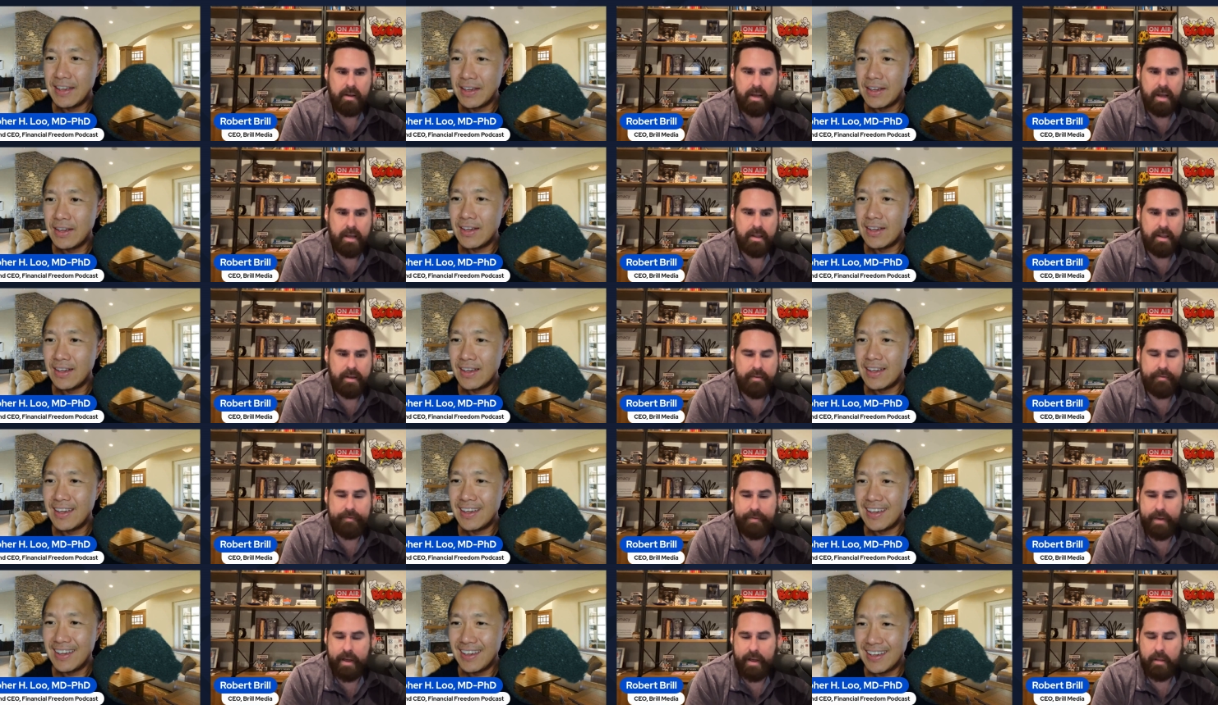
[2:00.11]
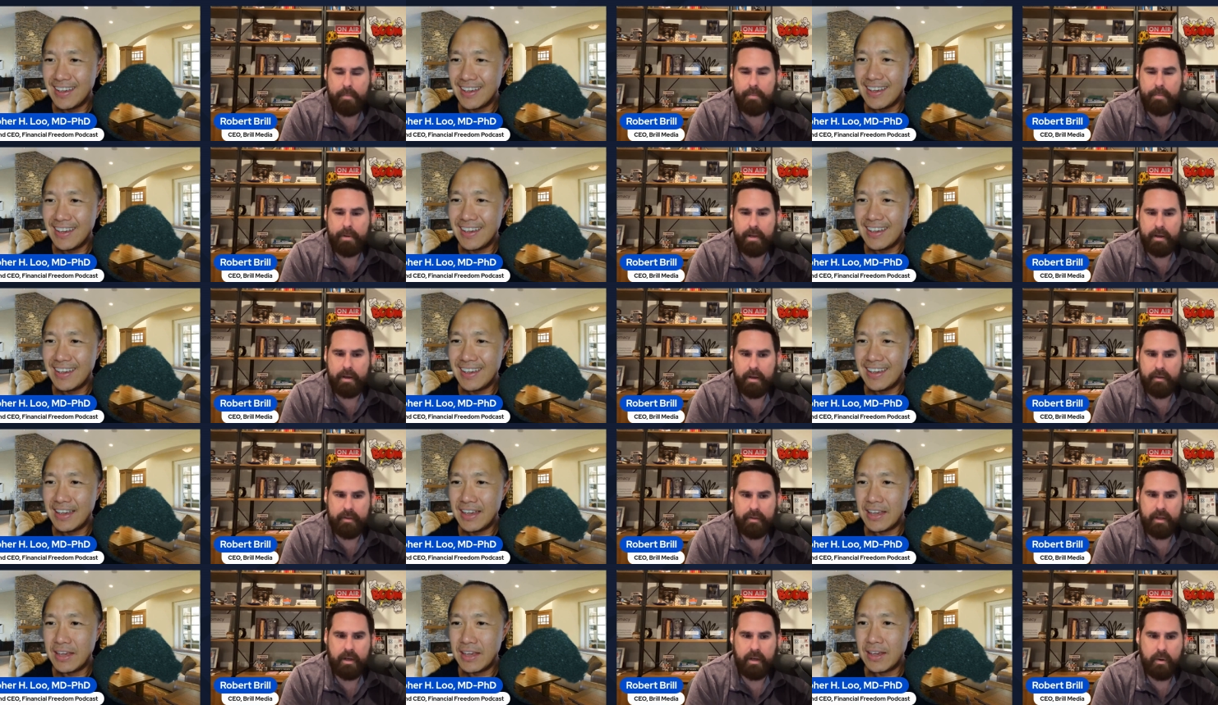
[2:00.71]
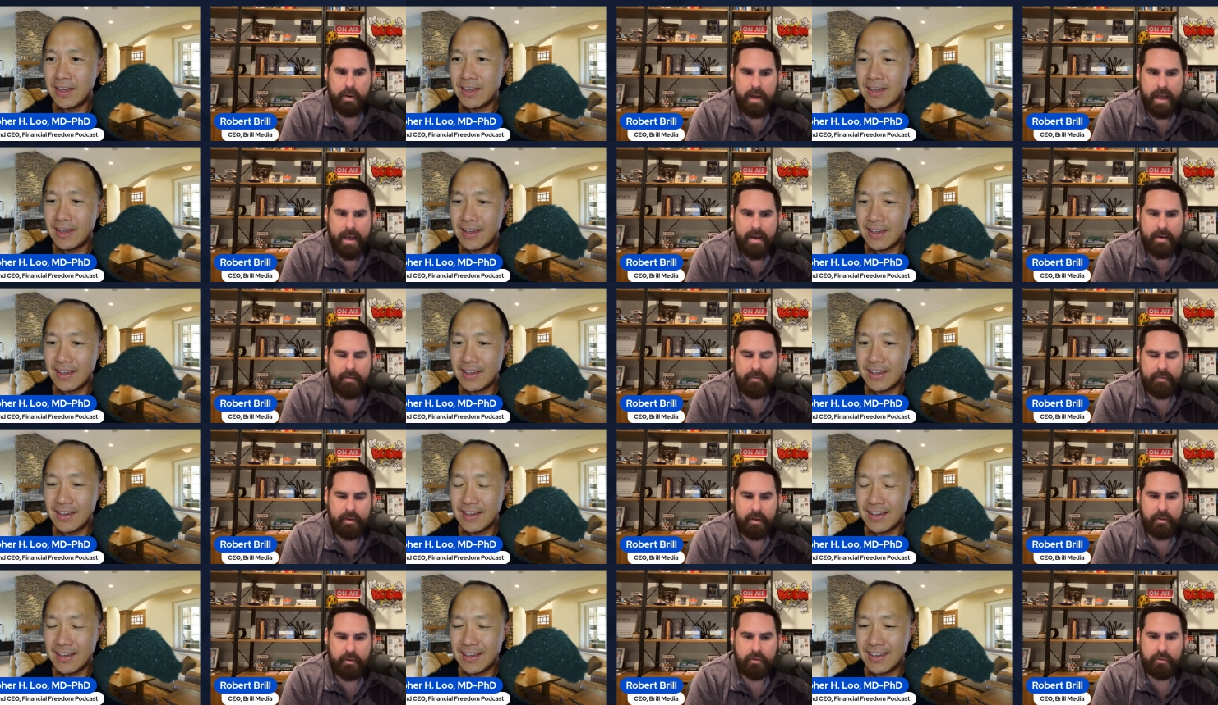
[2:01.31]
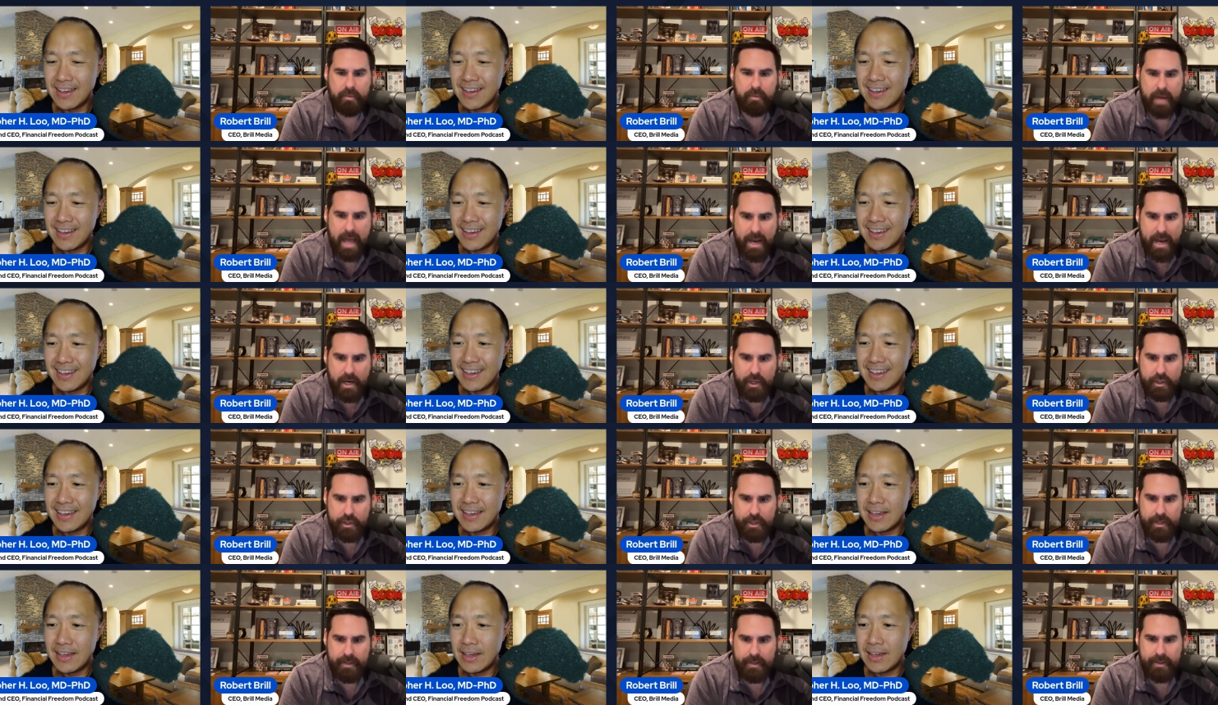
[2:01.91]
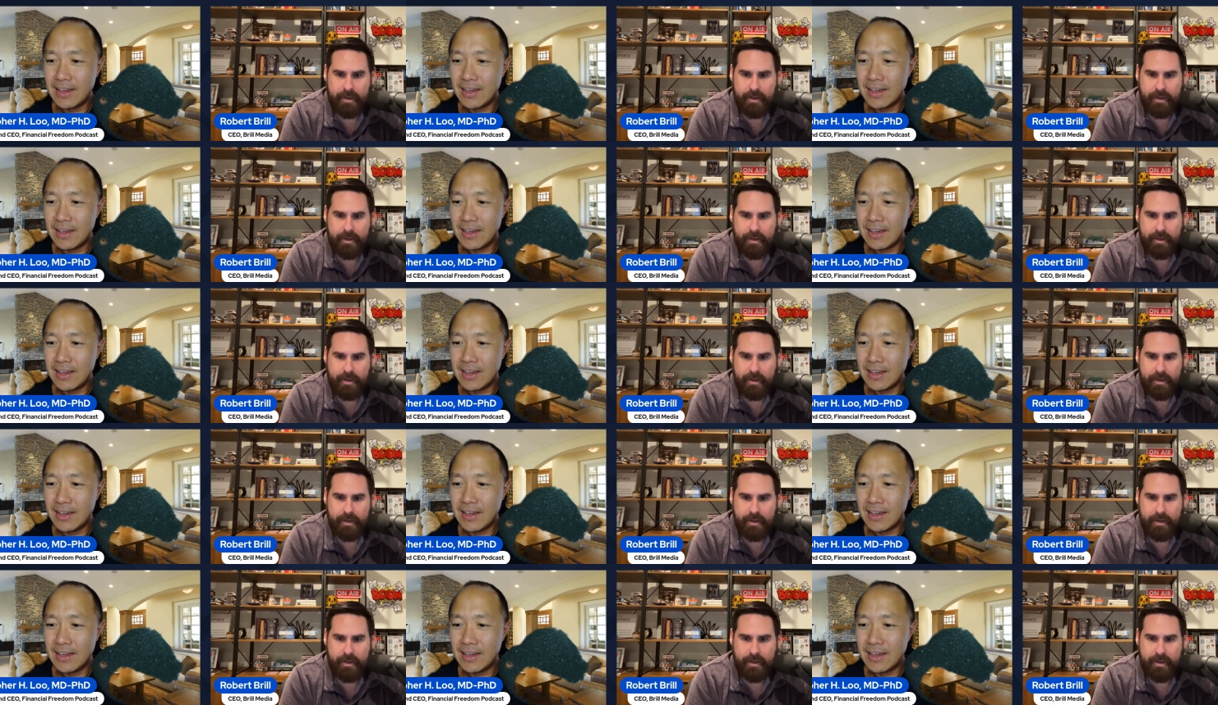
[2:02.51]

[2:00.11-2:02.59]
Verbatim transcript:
Speaker 1: And they failed because they don't have a strategy,